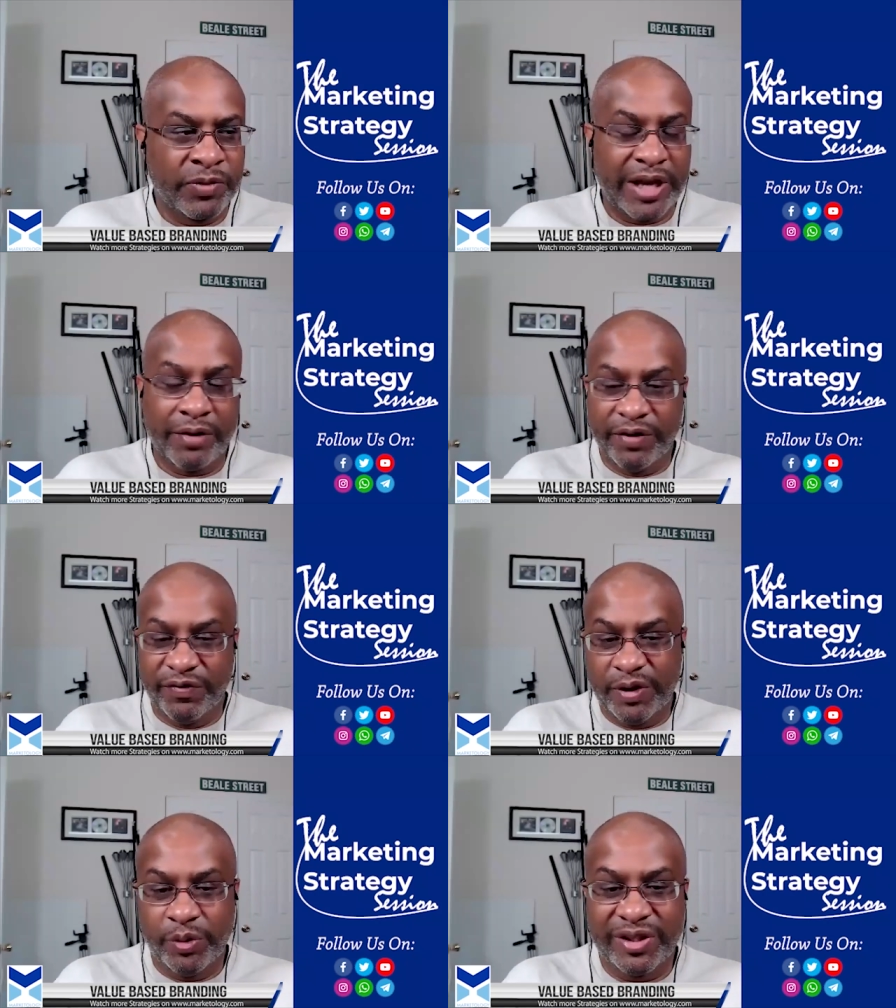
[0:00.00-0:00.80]
Gary
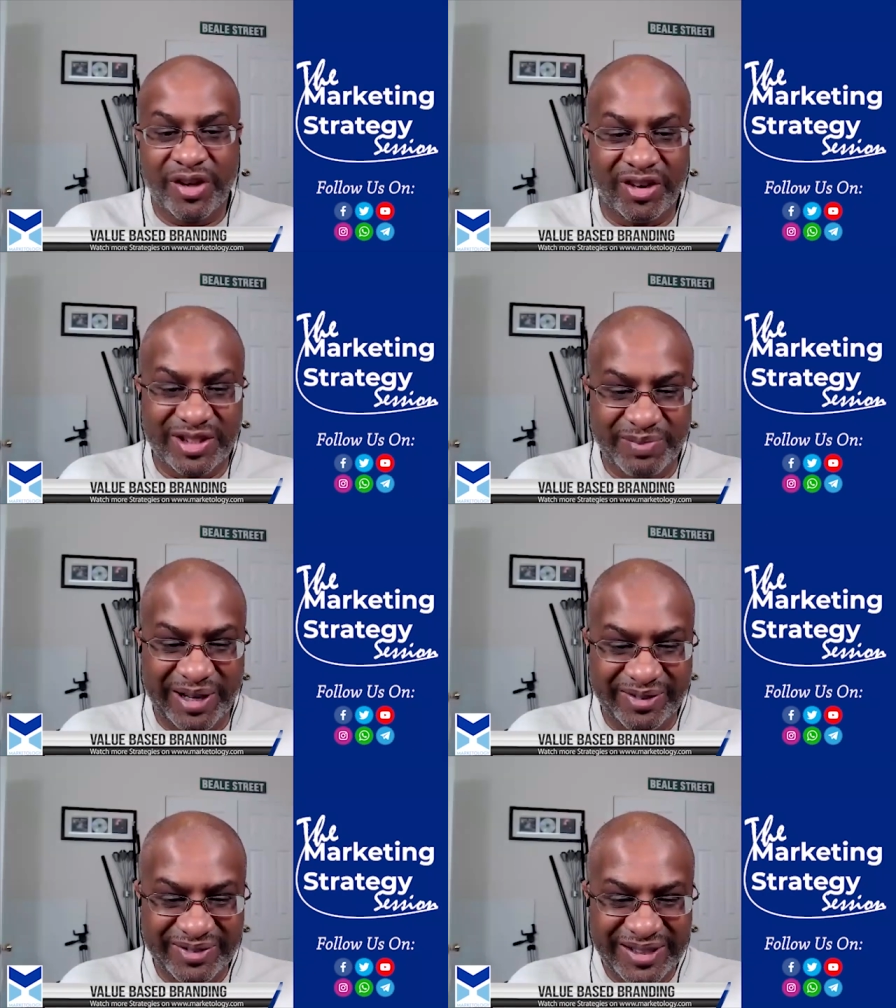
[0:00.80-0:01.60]
Vee, we talked
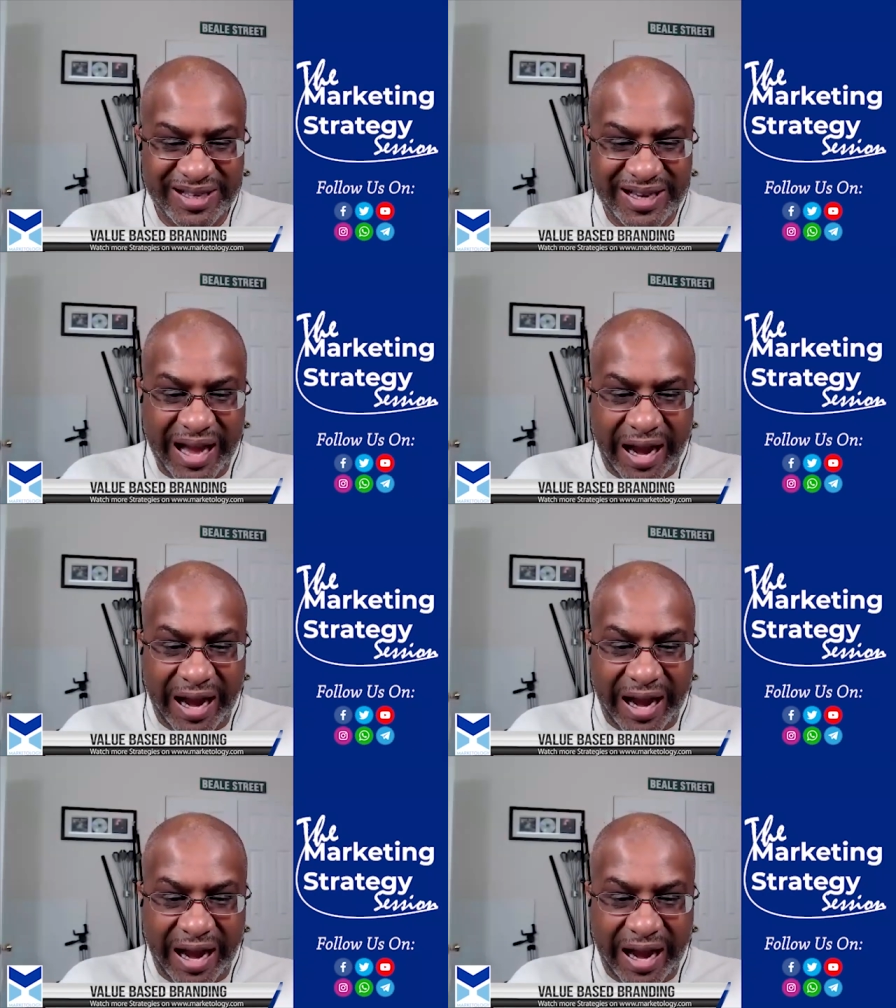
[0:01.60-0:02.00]
about. I